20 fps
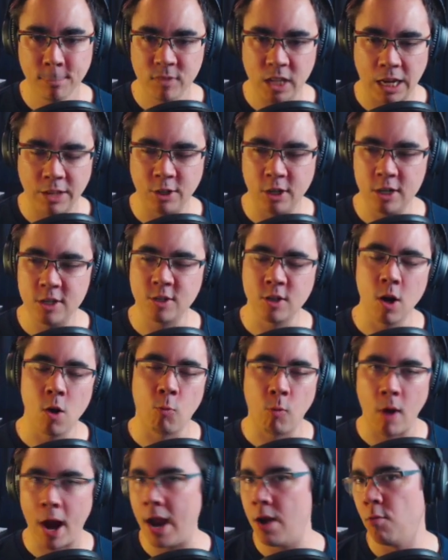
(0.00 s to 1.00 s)
There's no
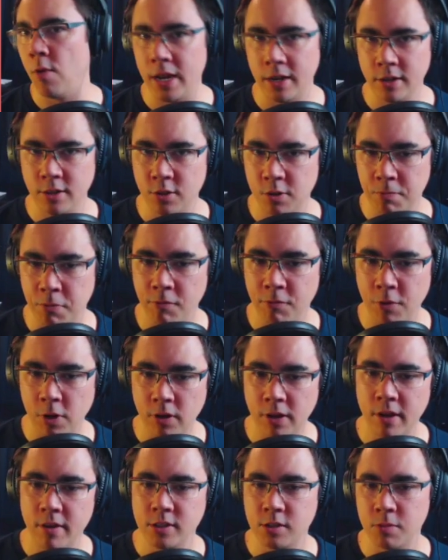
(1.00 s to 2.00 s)
right way to do a
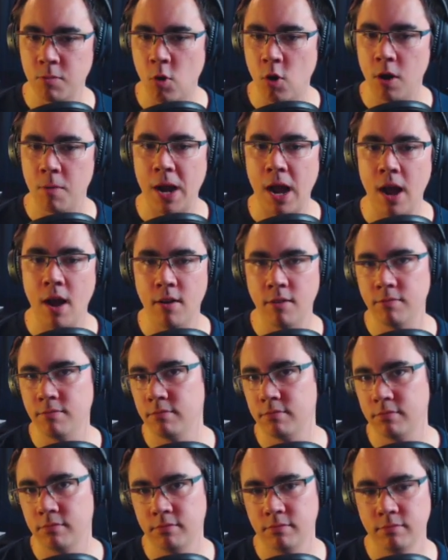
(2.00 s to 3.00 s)
portfolio. It's more about
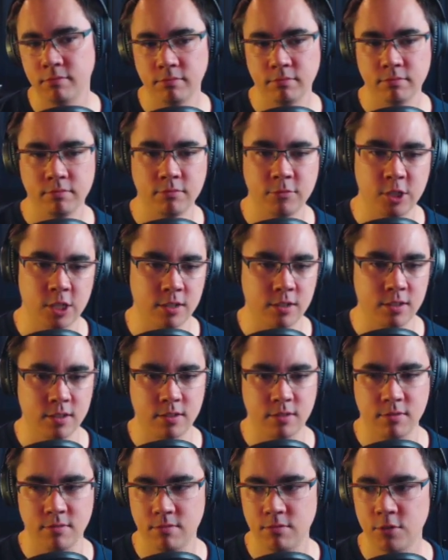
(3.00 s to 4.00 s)
just
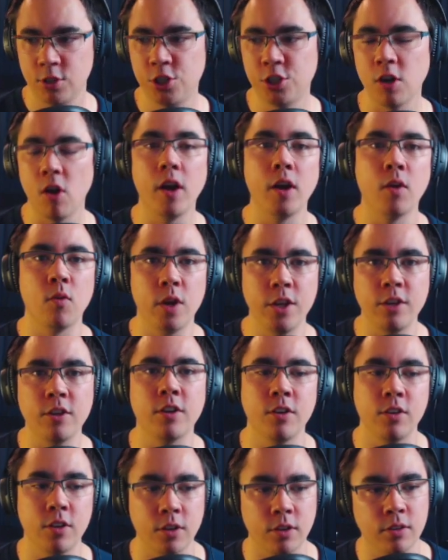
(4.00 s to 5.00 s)
showing what you can
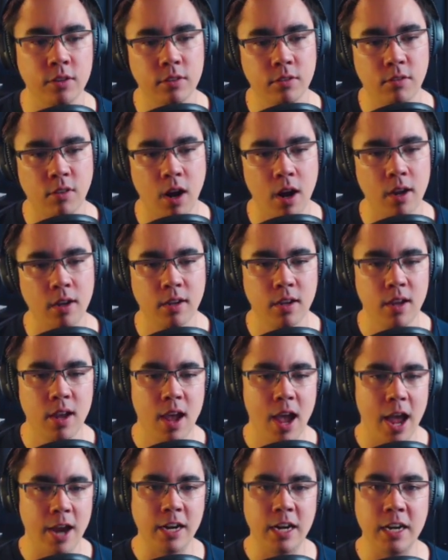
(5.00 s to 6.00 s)
do, right?
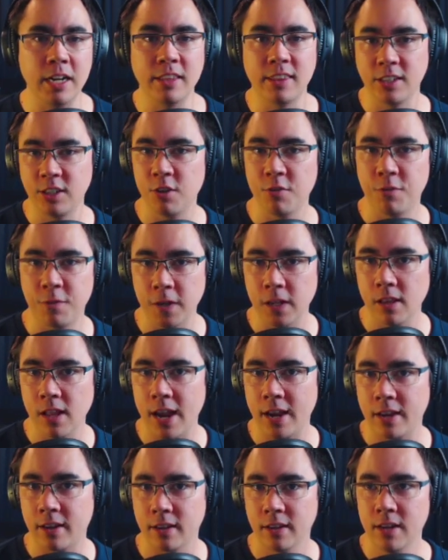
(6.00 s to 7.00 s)
and anything you feel
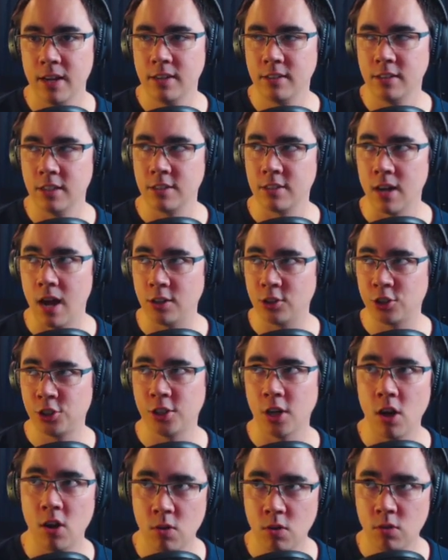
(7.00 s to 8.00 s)
like does not
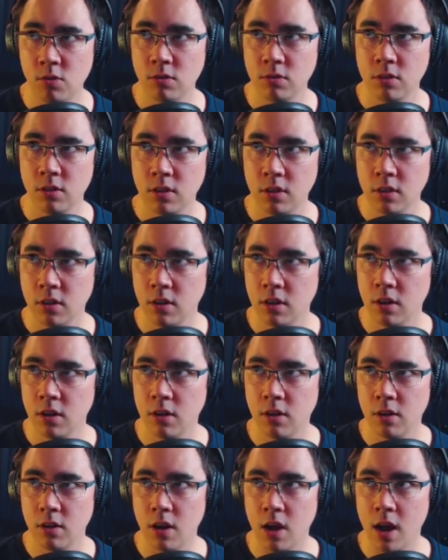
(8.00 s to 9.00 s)
show
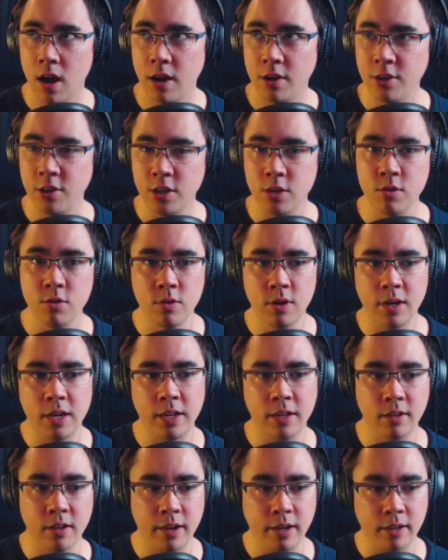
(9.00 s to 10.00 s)
you
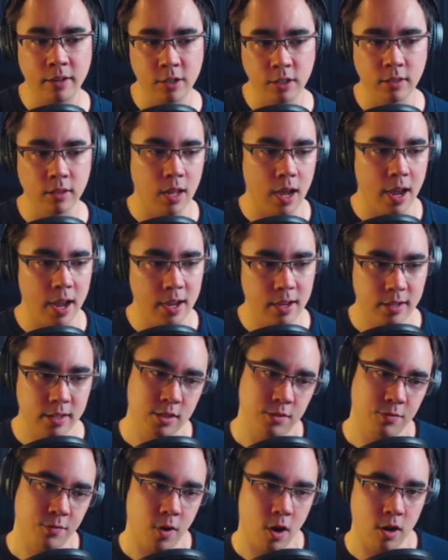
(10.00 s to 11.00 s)
in a good light as
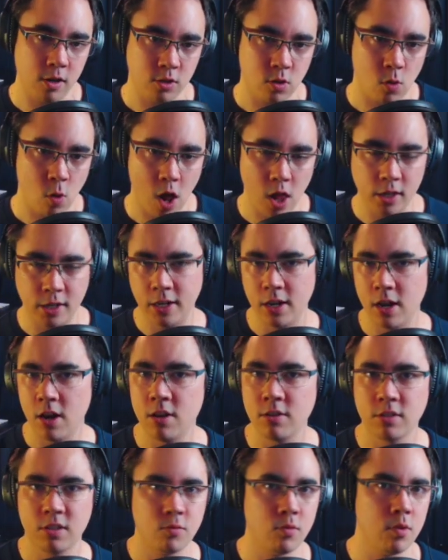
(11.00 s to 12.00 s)
far as quality
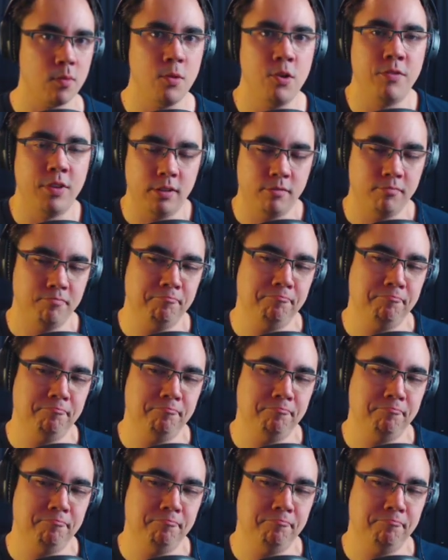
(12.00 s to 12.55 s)
goes, remove it.